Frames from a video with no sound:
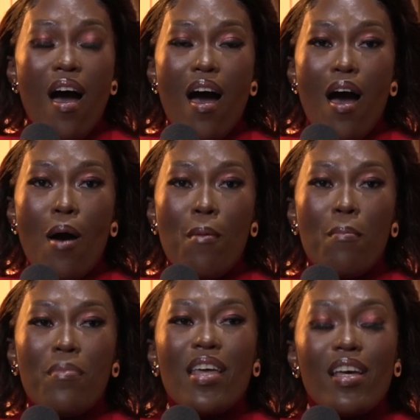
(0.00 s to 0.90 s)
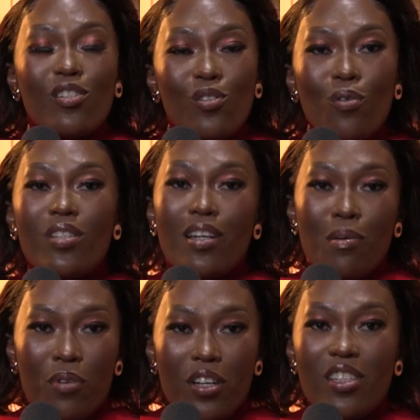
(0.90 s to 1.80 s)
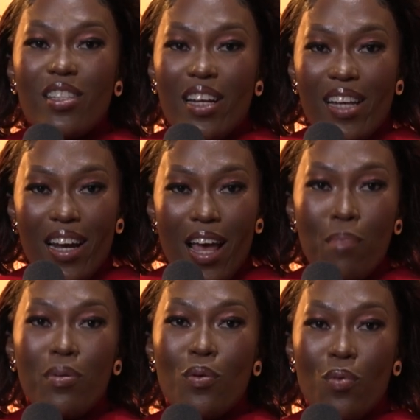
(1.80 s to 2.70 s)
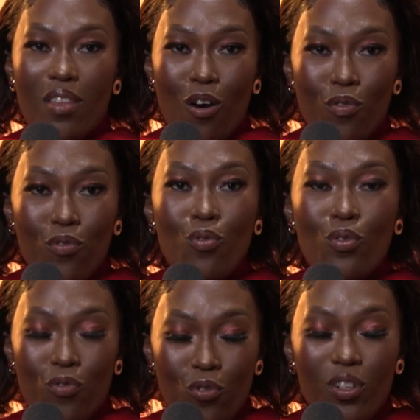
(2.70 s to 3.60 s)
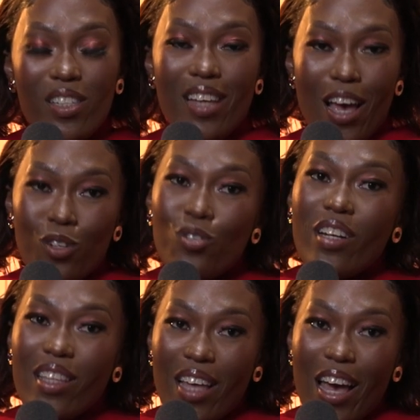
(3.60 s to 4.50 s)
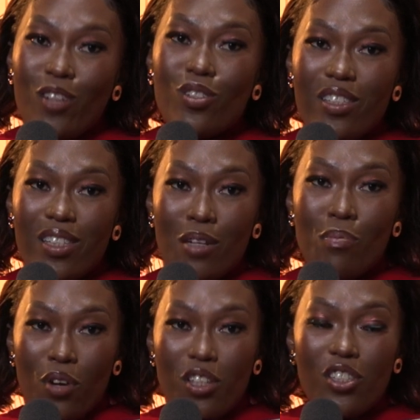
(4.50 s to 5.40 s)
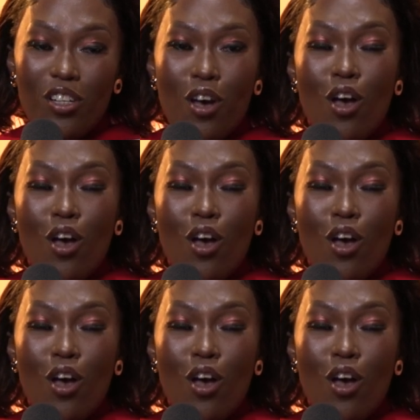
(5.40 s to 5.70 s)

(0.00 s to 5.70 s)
There is no celebration that can happen without food. Food is actually the actual celebration.